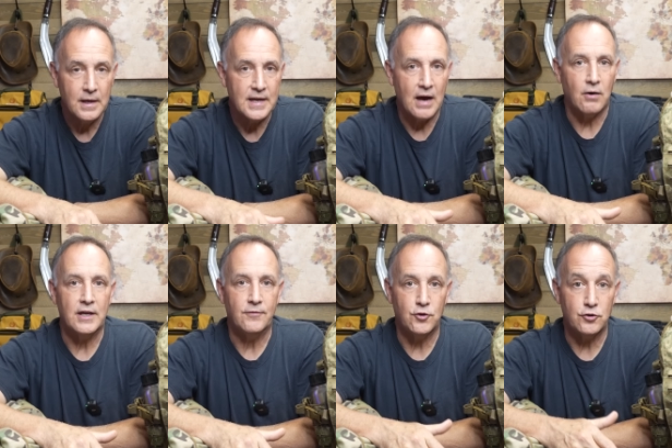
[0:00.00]
Now,
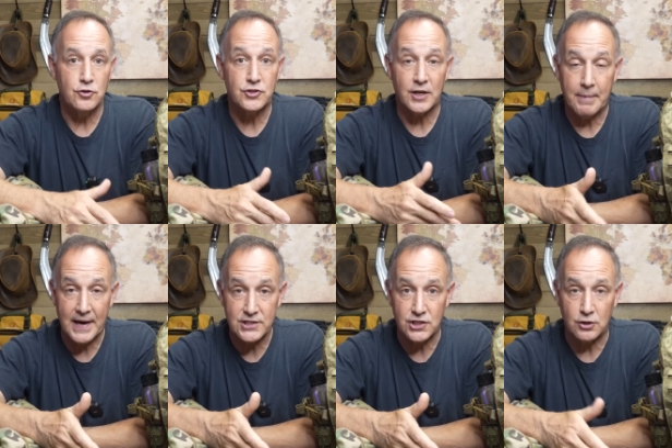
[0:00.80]
if you're using a
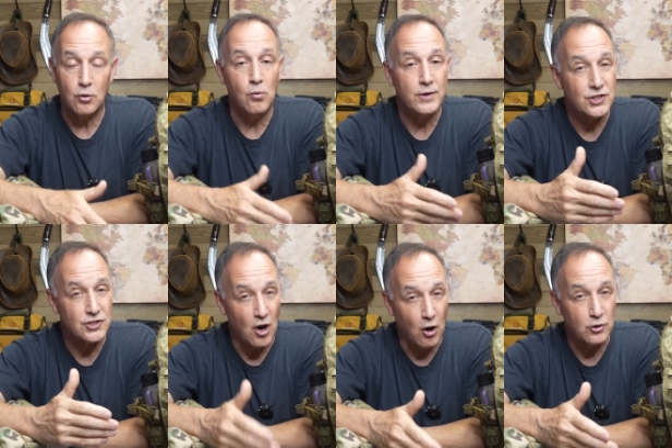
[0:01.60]
bicycle, which
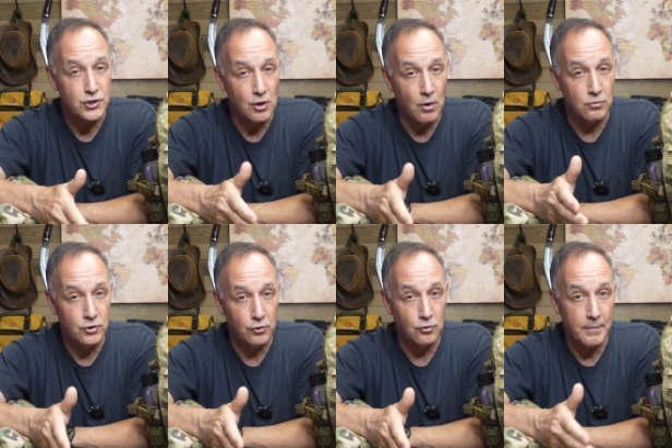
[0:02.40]
is also on
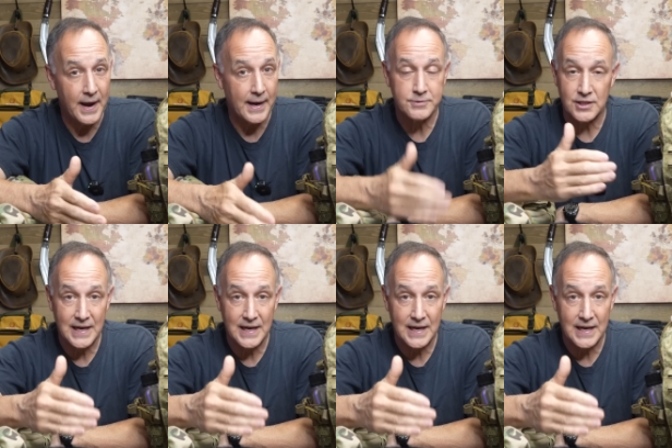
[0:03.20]
Google Maps,